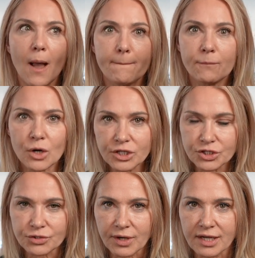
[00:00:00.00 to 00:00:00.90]
A
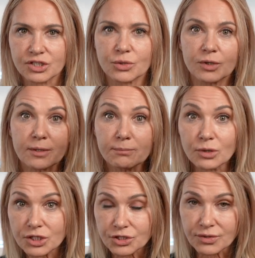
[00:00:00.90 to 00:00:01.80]
moisturizer, what a
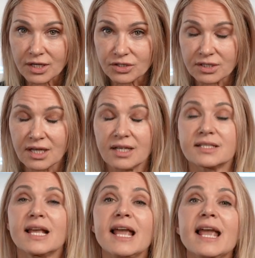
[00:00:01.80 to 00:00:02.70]
moisturizer does